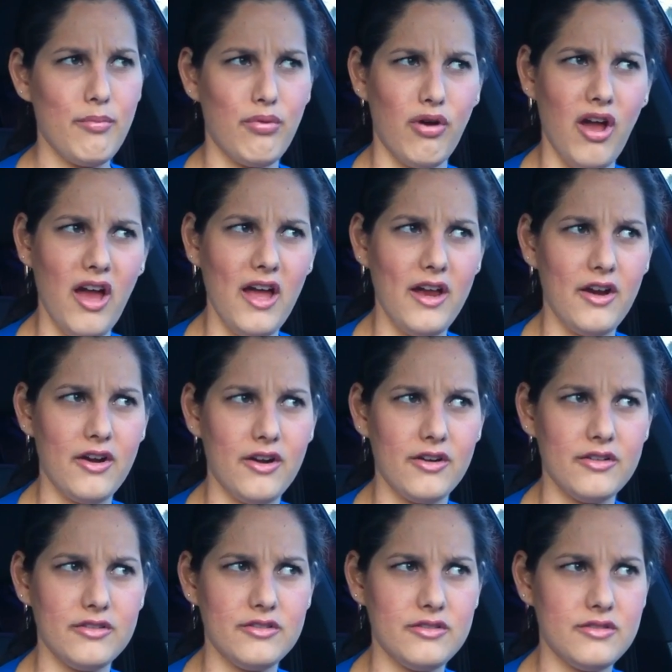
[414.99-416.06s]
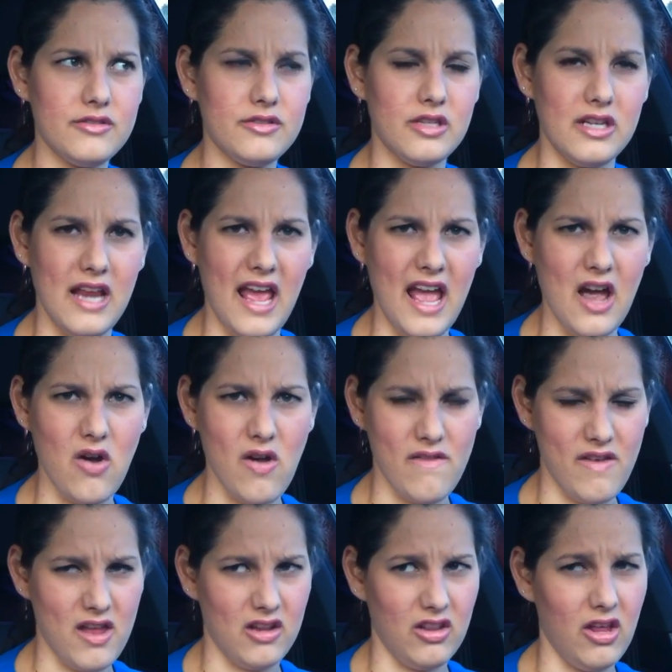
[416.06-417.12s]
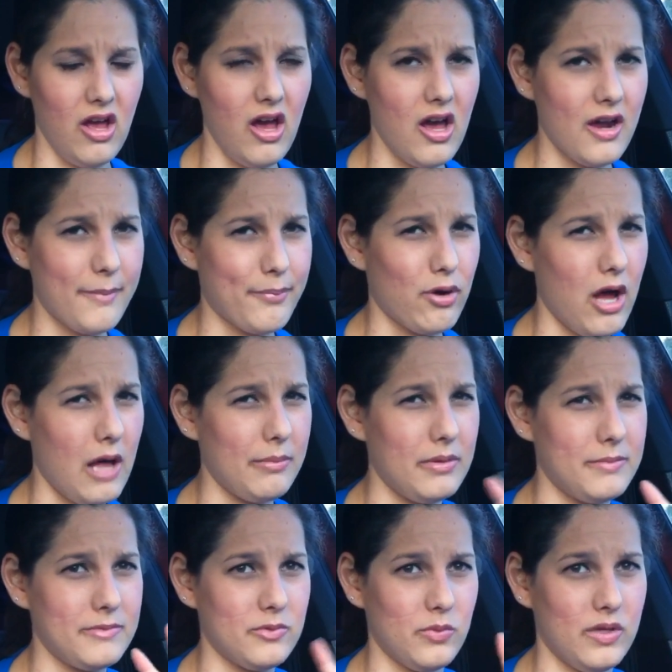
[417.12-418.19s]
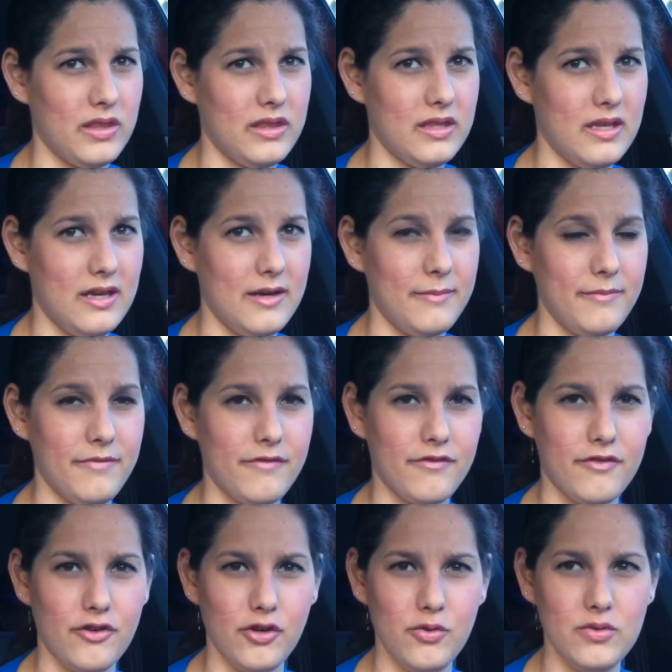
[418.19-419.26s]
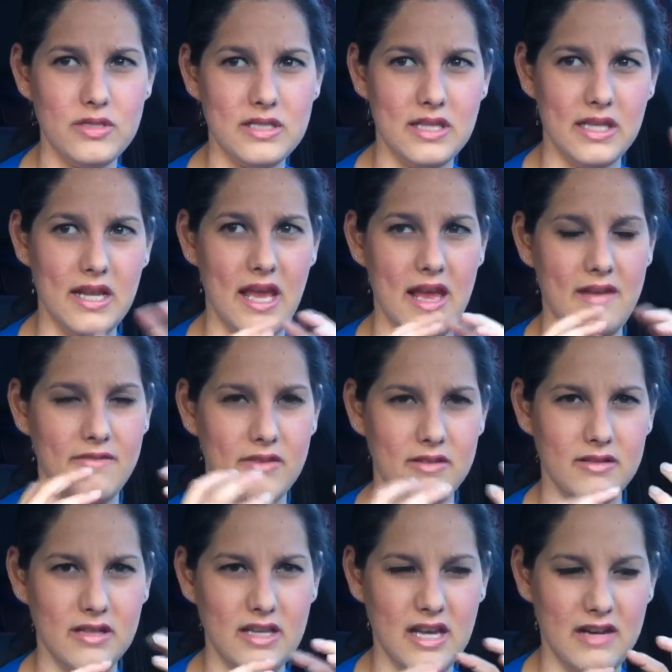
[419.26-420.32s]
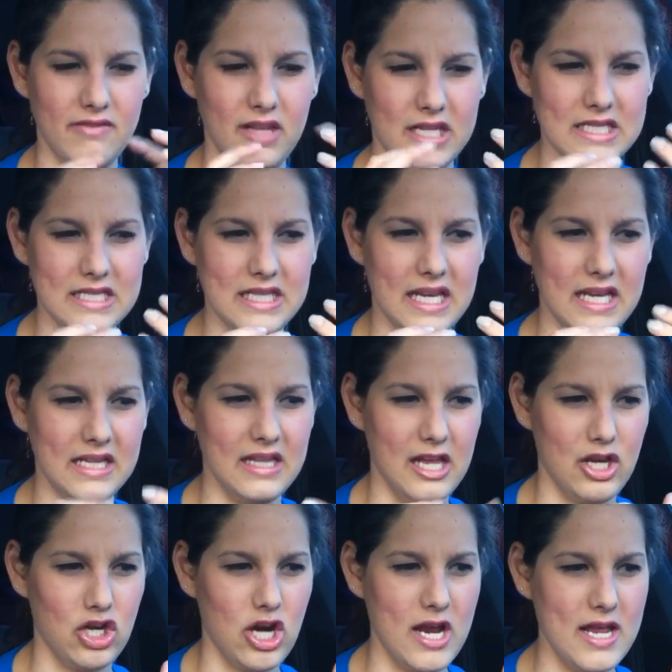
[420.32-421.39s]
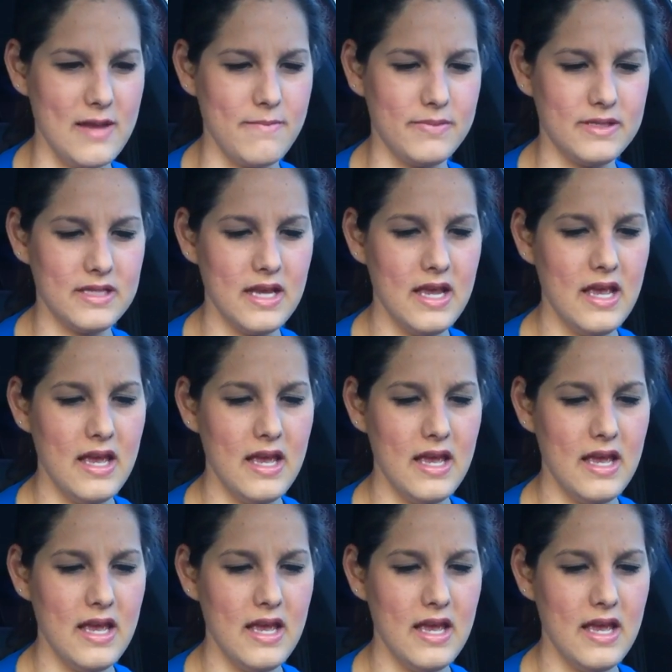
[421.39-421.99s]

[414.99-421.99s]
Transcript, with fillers: prior to now, I've had a lot of problems with um, fruits that have a kind a skin, like grapes,